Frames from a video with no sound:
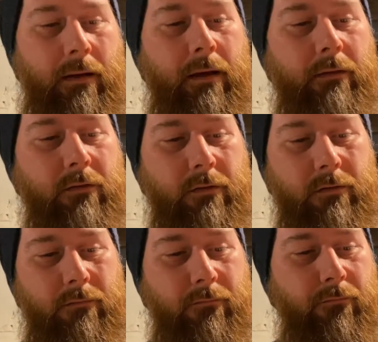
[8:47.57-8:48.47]
and
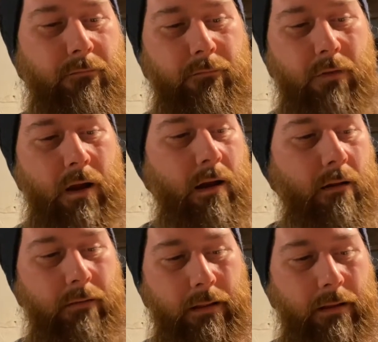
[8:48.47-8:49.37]
just
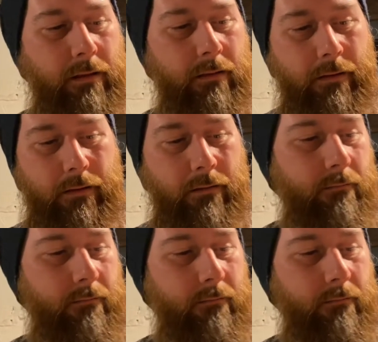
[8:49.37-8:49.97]
very lightly